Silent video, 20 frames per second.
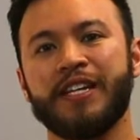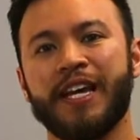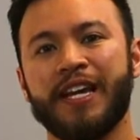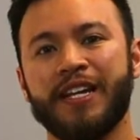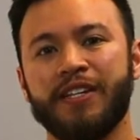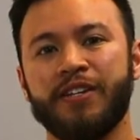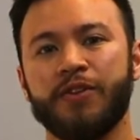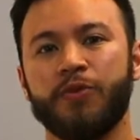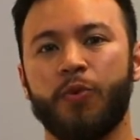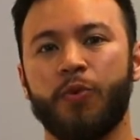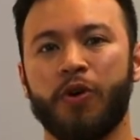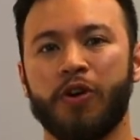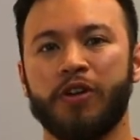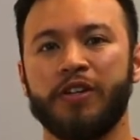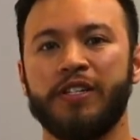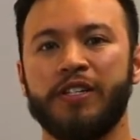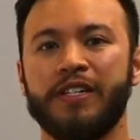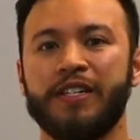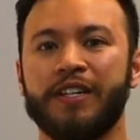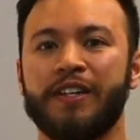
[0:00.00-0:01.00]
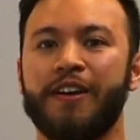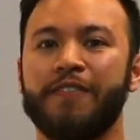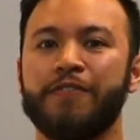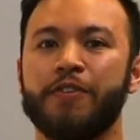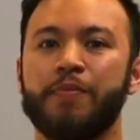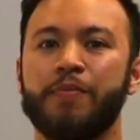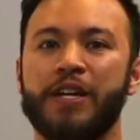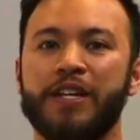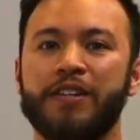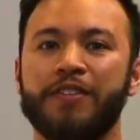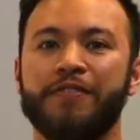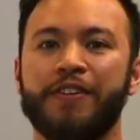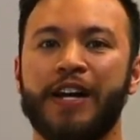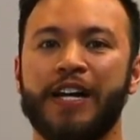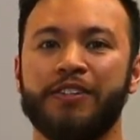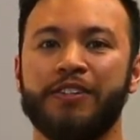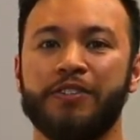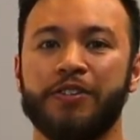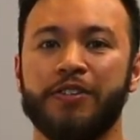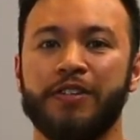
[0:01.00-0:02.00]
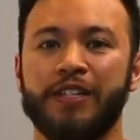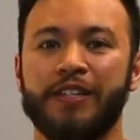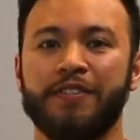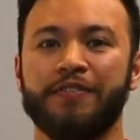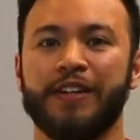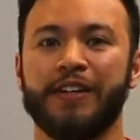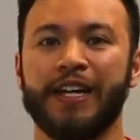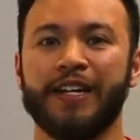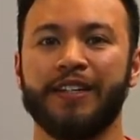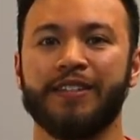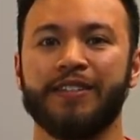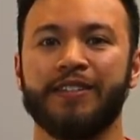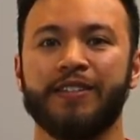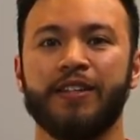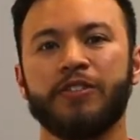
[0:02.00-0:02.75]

10-year warranty to cover manufacturer defects.